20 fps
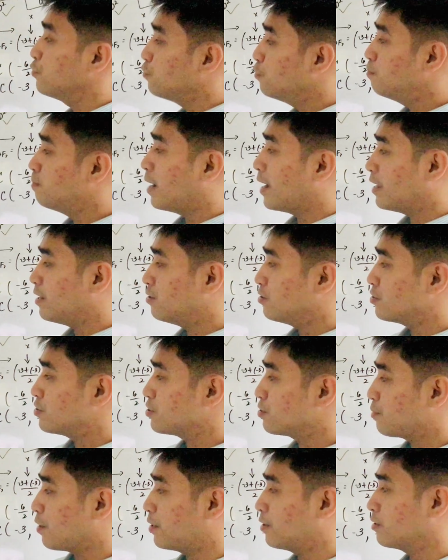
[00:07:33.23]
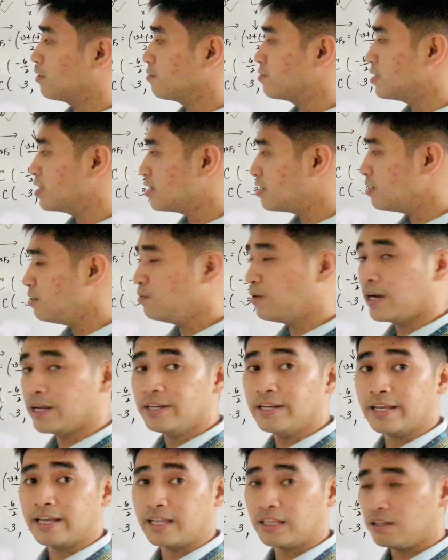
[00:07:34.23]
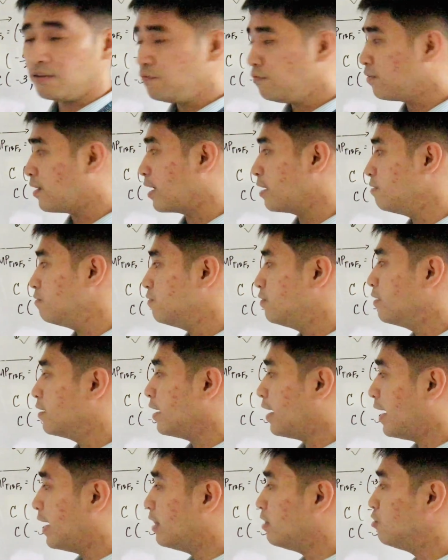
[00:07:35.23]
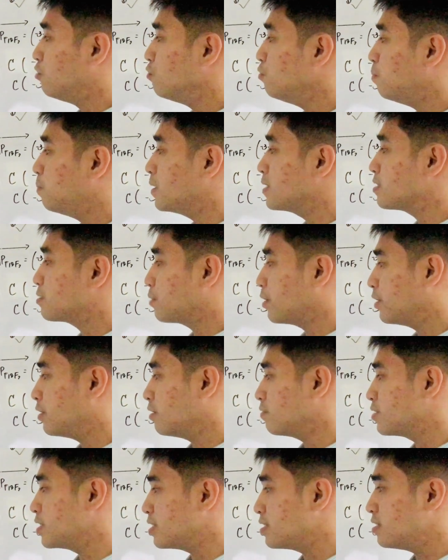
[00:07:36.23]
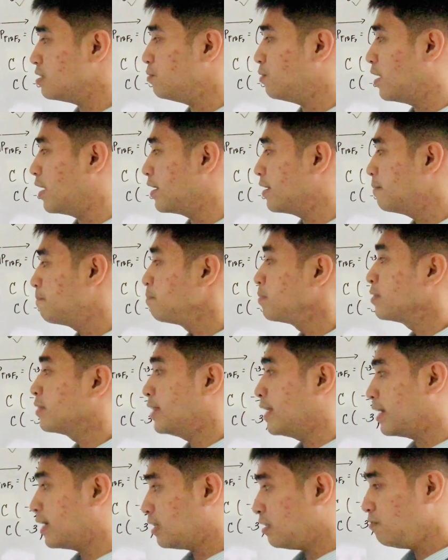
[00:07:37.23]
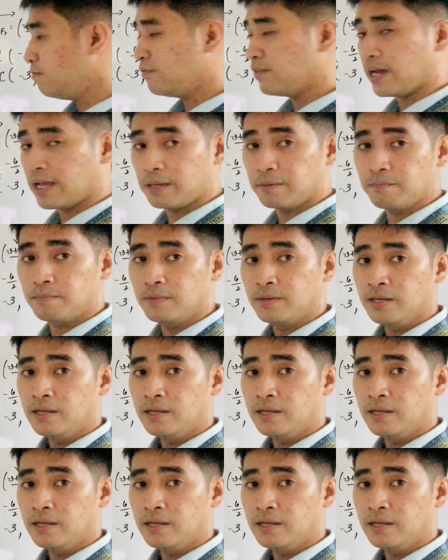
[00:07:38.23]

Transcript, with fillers: 2 minus square root of 61, negative 5, and 2 plus square root of 61, negative 5.